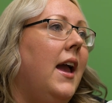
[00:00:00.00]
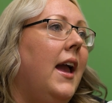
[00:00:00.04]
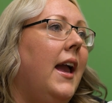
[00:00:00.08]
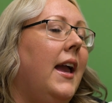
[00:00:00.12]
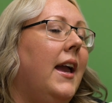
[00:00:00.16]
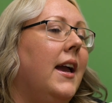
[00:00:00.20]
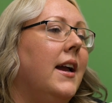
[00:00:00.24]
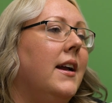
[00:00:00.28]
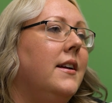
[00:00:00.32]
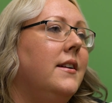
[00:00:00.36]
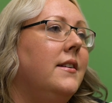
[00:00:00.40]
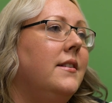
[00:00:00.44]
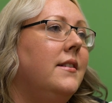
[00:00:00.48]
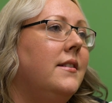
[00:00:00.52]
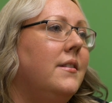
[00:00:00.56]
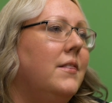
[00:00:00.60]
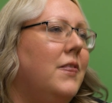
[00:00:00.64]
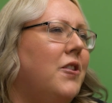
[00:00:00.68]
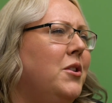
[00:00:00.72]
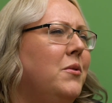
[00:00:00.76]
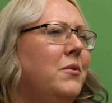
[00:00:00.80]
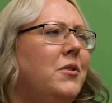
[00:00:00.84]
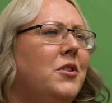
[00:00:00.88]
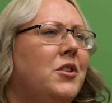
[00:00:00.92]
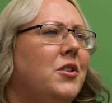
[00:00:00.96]
And
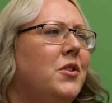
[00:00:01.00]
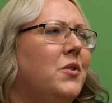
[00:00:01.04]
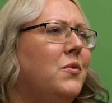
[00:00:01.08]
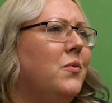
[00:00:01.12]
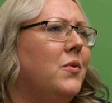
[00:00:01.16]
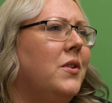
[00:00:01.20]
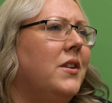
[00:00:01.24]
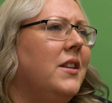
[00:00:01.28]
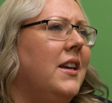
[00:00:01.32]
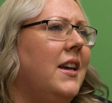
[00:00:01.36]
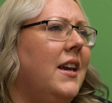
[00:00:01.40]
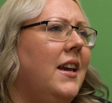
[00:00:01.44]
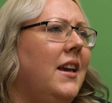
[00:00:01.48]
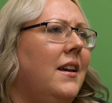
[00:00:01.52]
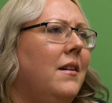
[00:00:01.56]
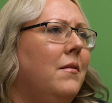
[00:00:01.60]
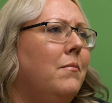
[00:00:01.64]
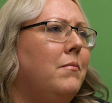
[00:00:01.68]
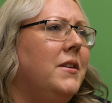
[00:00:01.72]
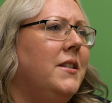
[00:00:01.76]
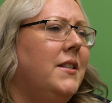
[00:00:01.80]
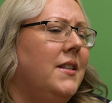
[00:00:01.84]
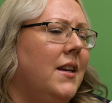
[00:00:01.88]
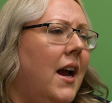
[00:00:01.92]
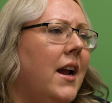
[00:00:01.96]
she was just really
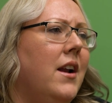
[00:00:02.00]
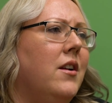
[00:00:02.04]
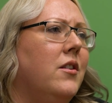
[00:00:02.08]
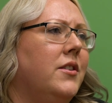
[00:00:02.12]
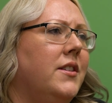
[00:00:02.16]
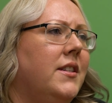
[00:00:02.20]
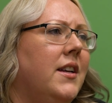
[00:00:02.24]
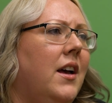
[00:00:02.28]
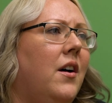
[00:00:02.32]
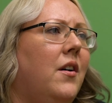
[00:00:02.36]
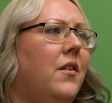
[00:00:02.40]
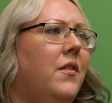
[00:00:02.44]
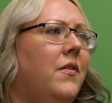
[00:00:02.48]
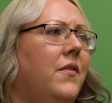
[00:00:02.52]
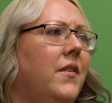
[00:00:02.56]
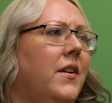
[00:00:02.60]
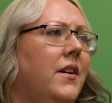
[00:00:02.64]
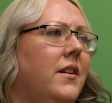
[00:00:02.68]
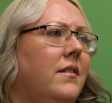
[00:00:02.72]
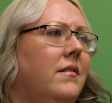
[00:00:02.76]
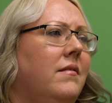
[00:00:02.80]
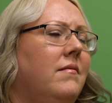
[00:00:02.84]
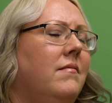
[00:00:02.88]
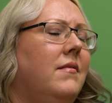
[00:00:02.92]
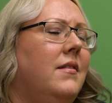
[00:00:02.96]
beside herself
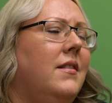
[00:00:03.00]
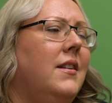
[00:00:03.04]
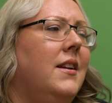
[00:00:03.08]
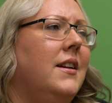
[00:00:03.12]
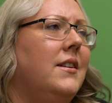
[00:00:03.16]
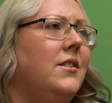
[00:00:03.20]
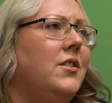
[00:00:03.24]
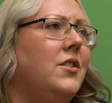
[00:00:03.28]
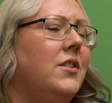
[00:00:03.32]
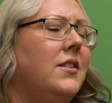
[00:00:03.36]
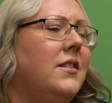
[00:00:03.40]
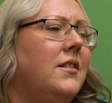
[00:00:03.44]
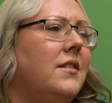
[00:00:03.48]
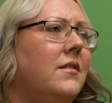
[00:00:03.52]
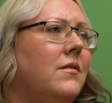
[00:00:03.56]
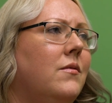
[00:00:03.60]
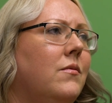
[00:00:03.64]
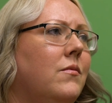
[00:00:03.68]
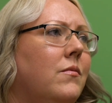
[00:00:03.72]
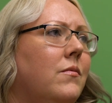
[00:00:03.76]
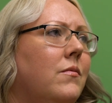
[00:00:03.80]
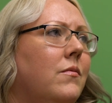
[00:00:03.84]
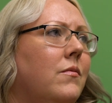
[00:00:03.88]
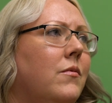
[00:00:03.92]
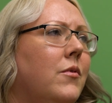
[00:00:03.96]
and just
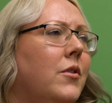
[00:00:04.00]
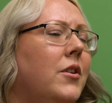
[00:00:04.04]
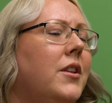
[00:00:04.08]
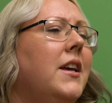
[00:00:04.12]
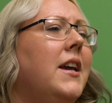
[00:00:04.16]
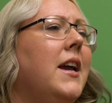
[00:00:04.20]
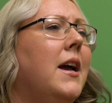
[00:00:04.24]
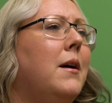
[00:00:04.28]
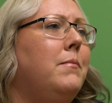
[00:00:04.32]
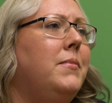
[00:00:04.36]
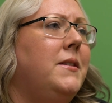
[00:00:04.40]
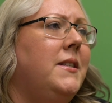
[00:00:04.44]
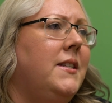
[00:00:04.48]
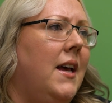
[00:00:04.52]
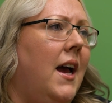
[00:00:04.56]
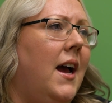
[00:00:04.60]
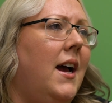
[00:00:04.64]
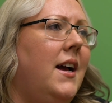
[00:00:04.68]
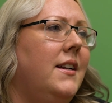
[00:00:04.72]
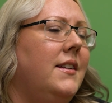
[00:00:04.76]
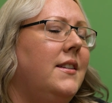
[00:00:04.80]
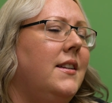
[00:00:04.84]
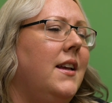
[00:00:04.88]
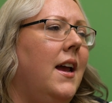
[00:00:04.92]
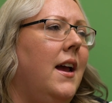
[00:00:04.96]
really
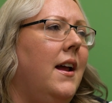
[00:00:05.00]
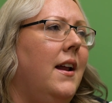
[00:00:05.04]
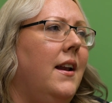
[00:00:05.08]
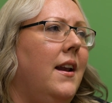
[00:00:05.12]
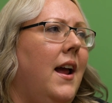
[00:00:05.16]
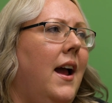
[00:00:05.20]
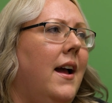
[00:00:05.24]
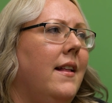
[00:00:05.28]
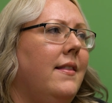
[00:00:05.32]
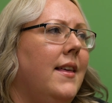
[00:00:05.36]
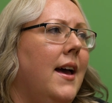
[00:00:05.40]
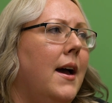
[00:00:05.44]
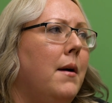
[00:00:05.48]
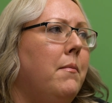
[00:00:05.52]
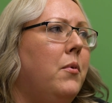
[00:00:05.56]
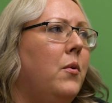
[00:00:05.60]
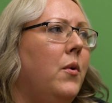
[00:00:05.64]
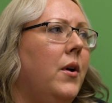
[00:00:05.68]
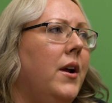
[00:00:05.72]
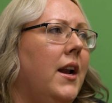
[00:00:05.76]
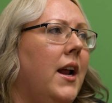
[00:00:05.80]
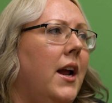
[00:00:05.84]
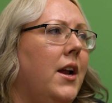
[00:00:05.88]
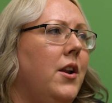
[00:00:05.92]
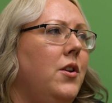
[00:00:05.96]
upset. And at that
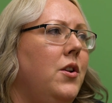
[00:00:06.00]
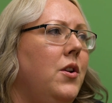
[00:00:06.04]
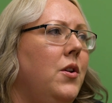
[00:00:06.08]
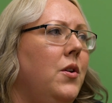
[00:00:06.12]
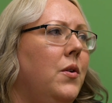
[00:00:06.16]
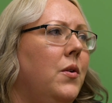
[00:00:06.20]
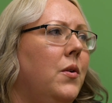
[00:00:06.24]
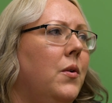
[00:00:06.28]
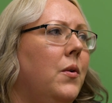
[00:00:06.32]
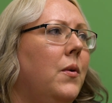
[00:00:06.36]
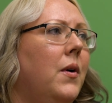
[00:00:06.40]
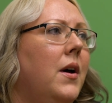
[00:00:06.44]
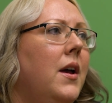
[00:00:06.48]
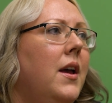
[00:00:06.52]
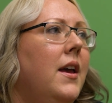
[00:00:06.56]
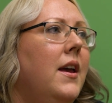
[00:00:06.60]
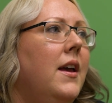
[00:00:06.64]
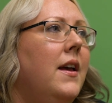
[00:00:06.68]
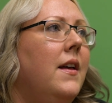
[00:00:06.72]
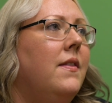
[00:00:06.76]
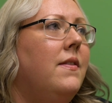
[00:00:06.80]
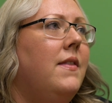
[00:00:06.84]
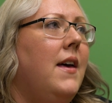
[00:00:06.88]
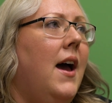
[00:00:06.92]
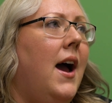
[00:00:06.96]
point, I knew
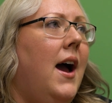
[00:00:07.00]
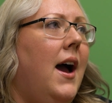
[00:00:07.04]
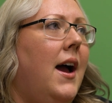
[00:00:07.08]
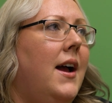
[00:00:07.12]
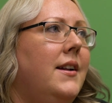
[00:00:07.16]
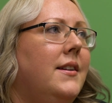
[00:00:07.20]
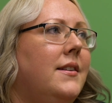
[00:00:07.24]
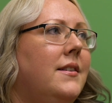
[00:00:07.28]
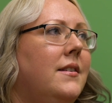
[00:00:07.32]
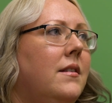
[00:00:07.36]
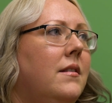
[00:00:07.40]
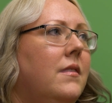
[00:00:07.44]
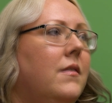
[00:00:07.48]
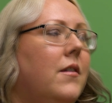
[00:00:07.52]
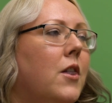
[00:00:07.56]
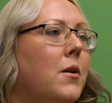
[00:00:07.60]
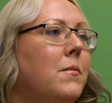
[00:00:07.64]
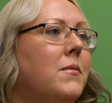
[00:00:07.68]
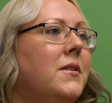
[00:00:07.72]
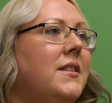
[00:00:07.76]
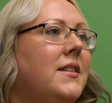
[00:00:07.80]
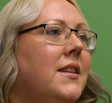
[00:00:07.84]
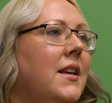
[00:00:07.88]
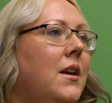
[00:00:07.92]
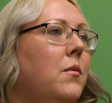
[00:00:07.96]
that
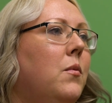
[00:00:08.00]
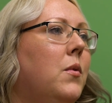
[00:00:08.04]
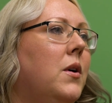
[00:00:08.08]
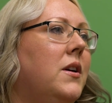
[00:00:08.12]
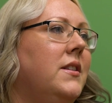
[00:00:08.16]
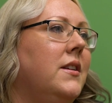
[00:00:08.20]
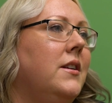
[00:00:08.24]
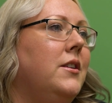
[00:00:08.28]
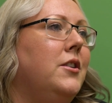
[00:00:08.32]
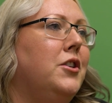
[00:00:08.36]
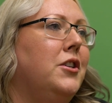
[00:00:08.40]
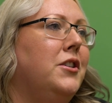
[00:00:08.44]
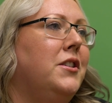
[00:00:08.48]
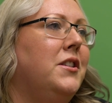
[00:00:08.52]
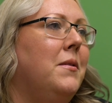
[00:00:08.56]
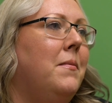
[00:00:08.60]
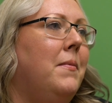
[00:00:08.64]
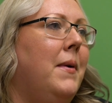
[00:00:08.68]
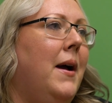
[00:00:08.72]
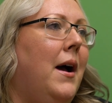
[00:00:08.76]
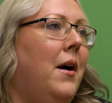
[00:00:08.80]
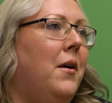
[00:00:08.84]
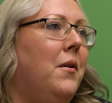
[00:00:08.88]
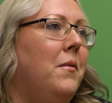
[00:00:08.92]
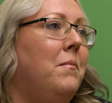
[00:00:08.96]
pharmacy wasn't just
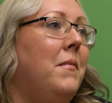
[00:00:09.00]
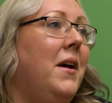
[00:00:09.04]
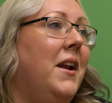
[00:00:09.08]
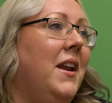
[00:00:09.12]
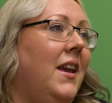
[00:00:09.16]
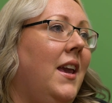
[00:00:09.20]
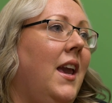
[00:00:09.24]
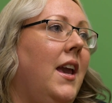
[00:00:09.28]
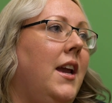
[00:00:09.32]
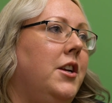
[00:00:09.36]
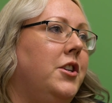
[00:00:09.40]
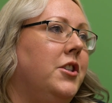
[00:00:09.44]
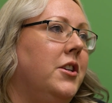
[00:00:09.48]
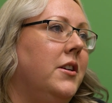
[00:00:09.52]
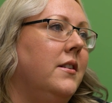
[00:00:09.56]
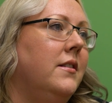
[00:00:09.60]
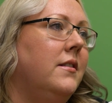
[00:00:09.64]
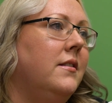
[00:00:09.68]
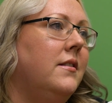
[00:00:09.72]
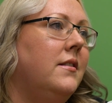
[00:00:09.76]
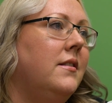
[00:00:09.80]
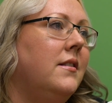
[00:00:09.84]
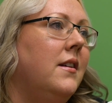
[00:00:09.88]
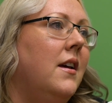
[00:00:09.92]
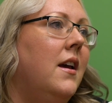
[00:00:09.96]
about
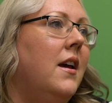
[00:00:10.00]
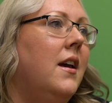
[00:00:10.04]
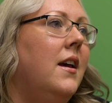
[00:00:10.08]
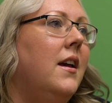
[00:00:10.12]
medications.